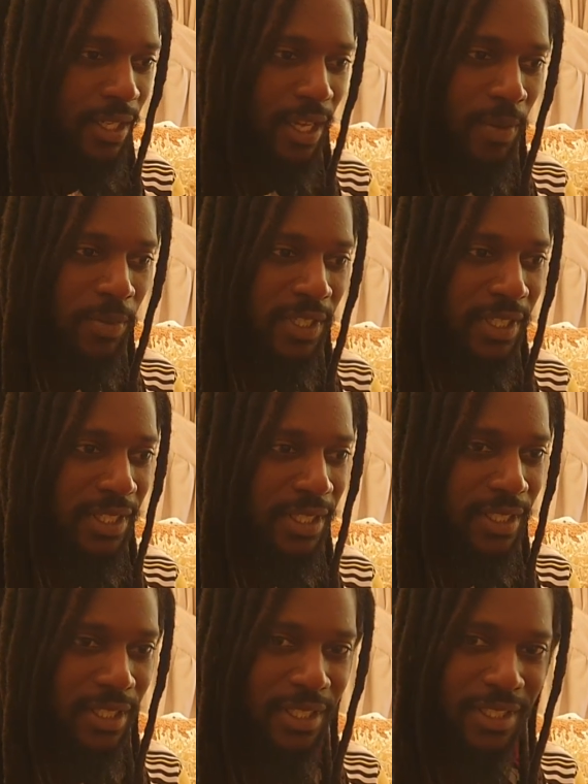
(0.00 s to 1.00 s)
mean,
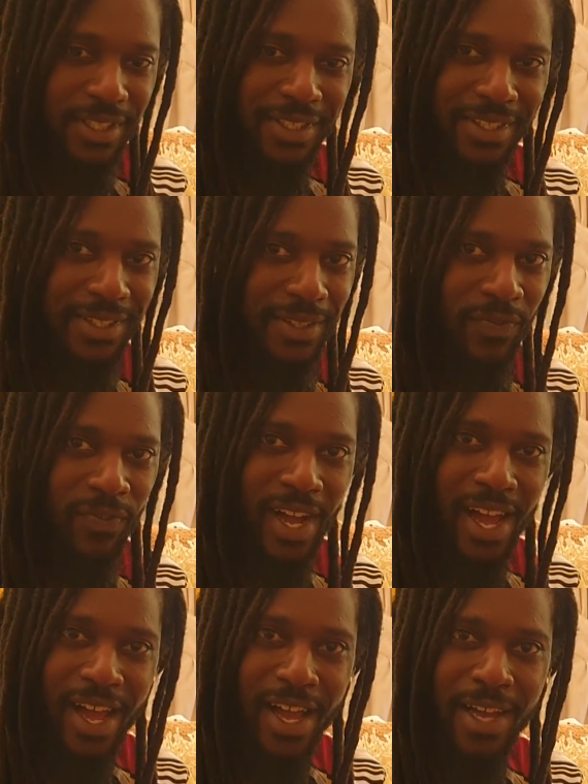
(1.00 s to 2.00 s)
the
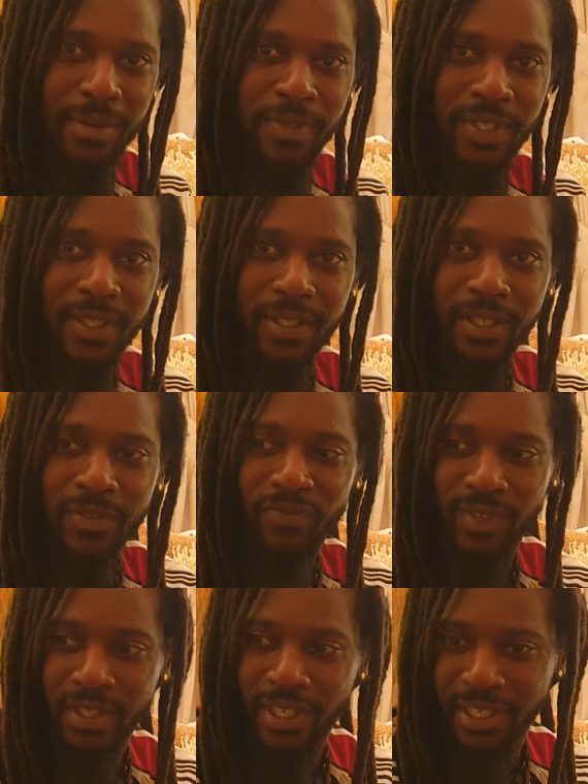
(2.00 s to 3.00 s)
vibes,
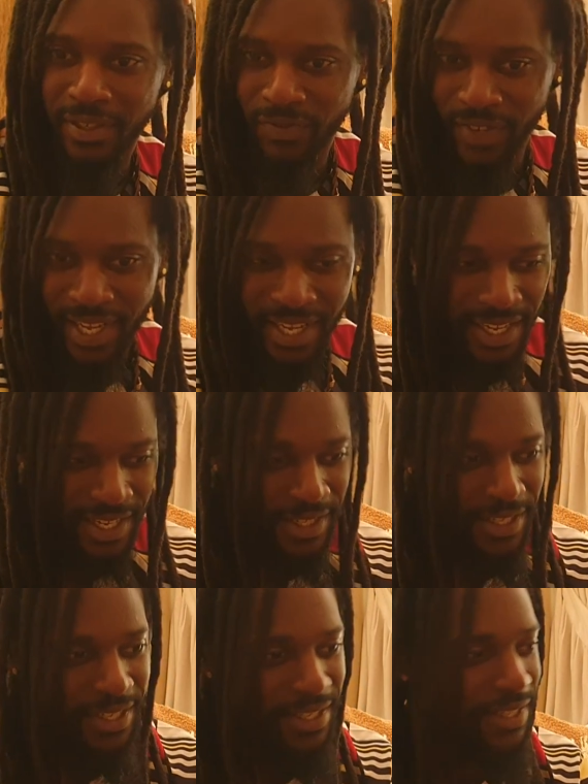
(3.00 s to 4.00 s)
the
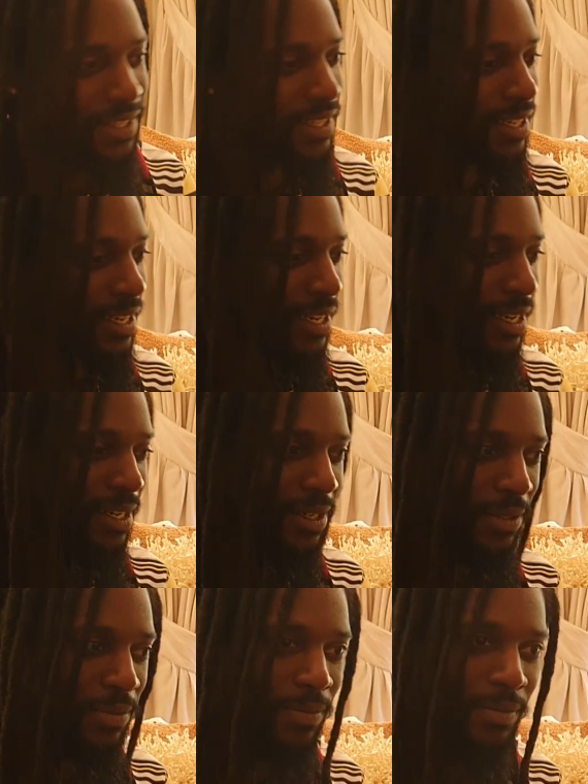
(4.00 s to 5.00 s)
events,
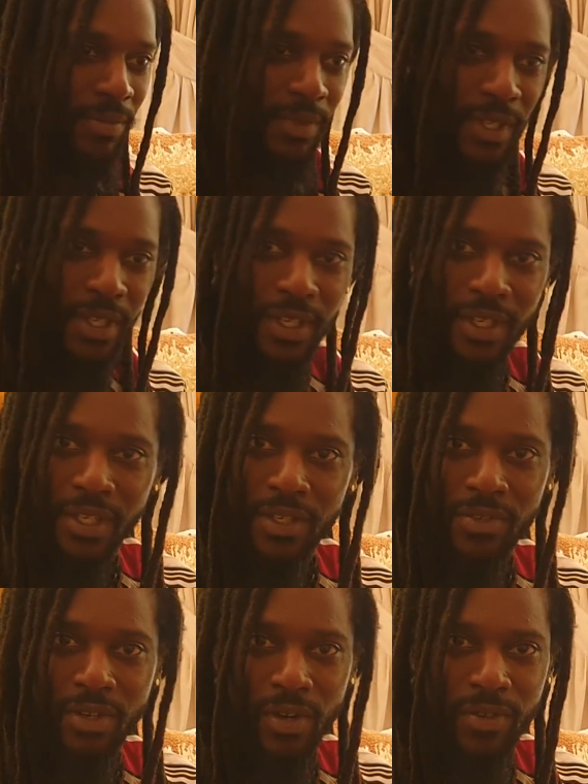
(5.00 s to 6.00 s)
you
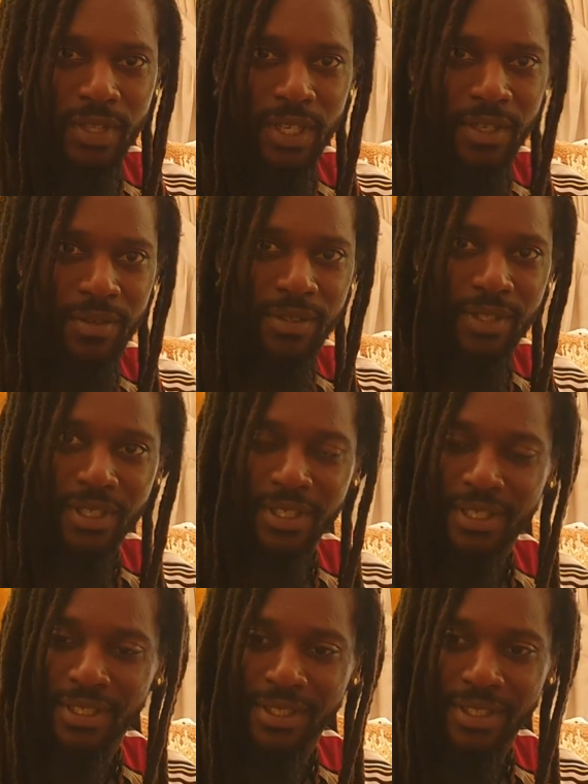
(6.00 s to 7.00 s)
know,
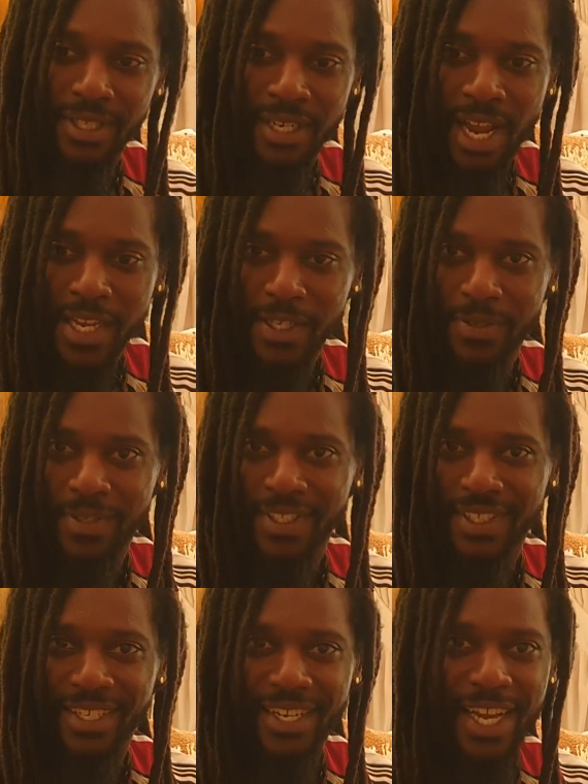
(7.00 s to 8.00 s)
the nice
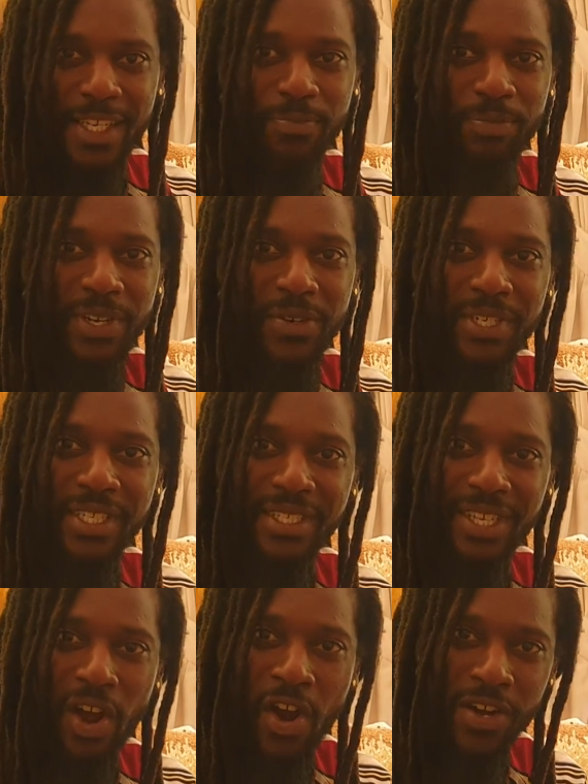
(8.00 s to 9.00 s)
buildings,
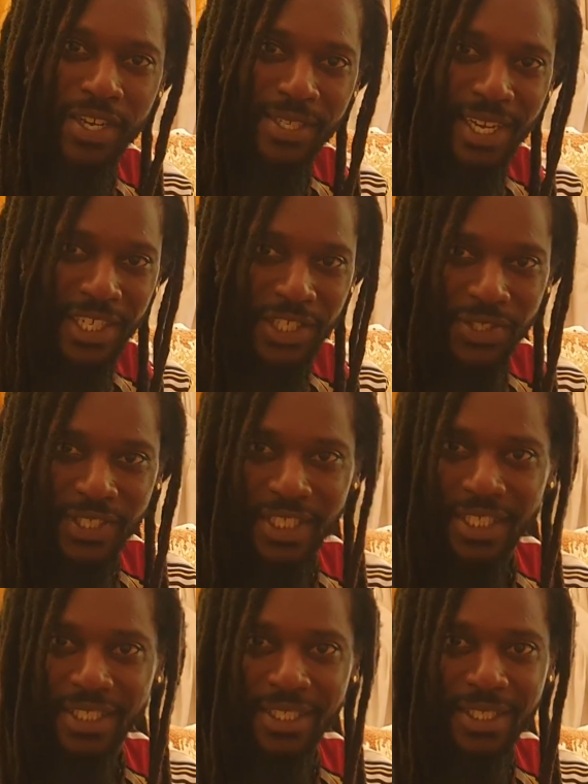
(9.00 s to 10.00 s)
the architecture
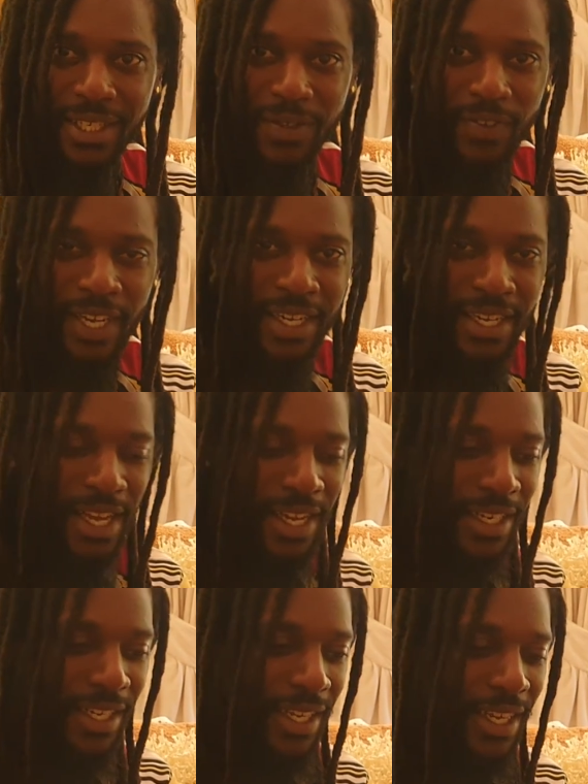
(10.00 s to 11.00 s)
and stuff like
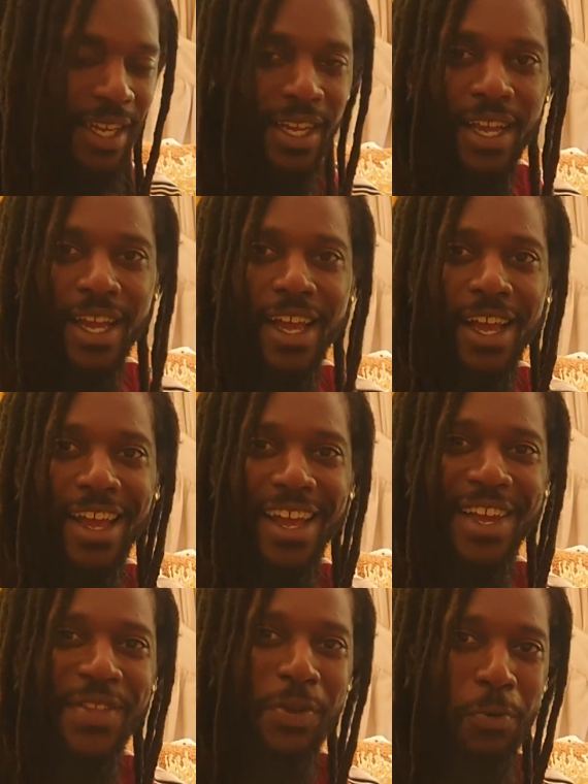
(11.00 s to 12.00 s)
that,
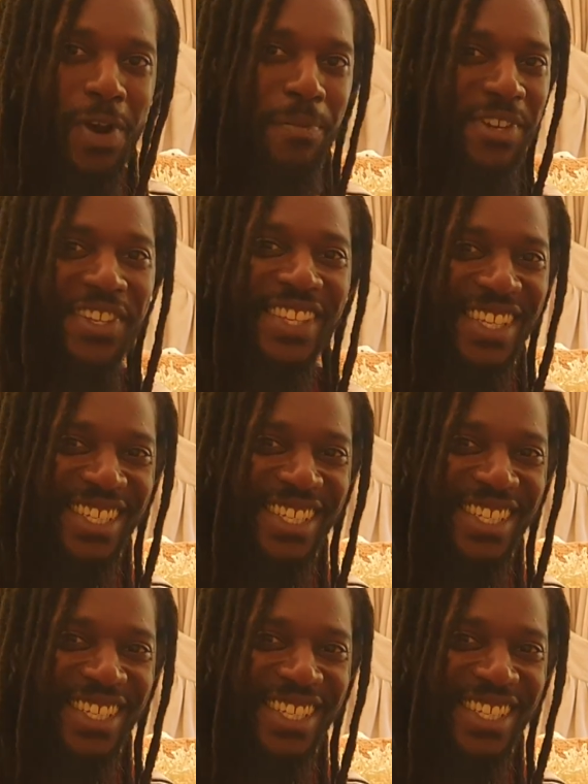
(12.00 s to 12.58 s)
and the women.